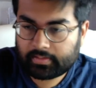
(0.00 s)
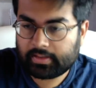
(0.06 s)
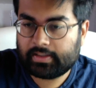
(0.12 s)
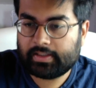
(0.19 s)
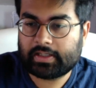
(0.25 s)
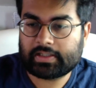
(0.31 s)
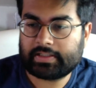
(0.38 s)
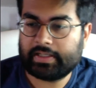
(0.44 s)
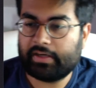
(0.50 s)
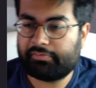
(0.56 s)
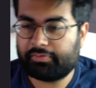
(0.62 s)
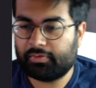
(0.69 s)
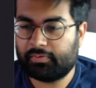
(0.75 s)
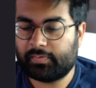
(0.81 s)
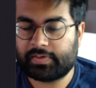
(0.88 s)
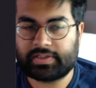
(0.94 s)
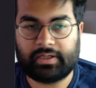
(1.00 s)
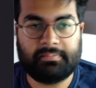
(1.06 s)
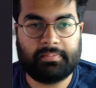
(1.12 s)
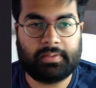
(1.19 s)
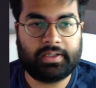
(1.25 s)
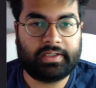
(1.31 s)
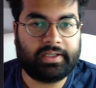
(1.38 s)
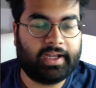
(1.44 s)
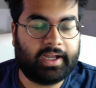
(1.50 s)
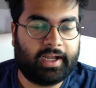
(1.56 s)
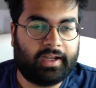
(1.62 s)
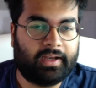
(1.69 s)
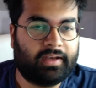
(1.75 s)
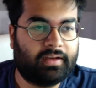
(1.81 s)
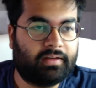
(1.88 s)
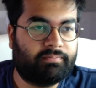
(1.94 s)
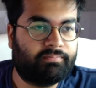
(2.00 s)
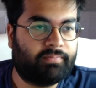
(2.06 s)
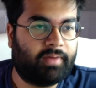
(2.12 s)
Let's say if you're with somebody and,